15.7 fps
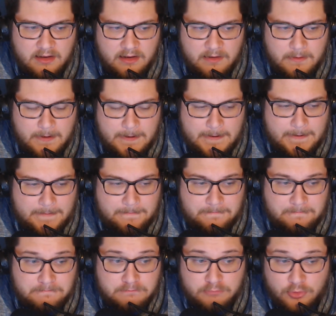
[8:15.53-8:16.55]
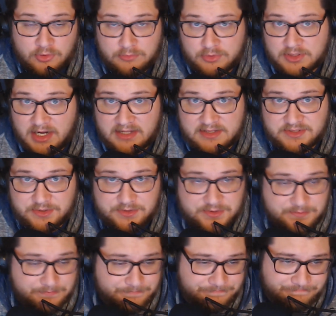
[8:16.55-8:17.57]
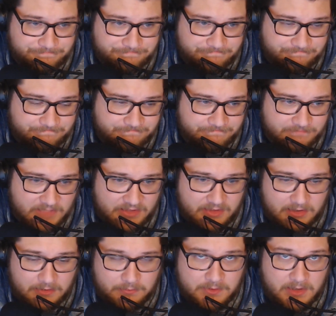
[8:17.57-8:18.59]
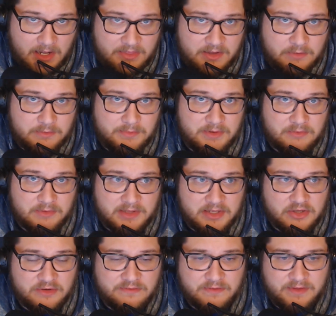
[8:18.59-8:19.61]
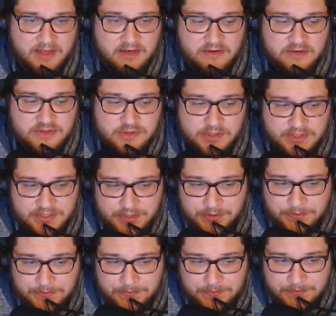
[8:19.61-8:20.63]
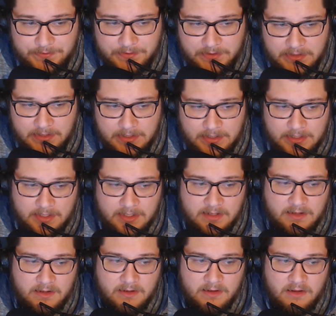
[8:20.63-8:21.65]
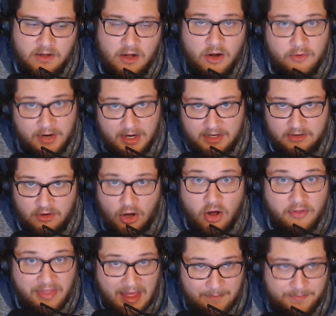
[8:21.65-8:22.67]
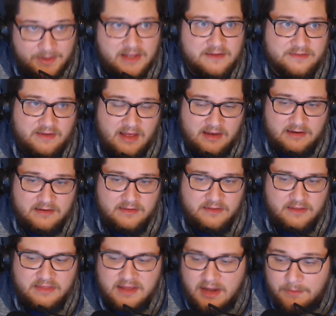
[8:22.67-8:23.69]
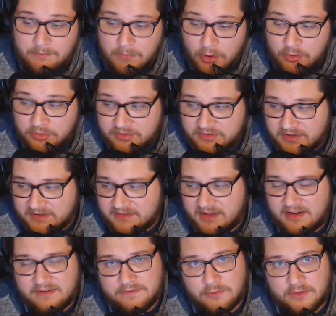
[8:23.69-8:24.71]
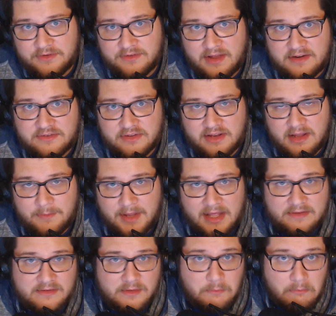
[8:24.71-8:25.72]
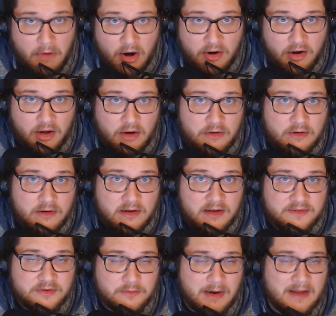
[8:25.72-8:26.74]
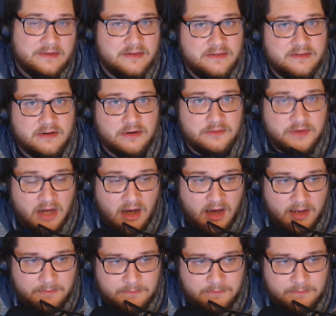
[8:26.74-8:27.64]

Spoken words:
portable consoles. I think it would be really good for the industry too. All right. All that being said, the thing I'm most excited for is actually coming out tomorrow. It's Horizon Zero Dawn.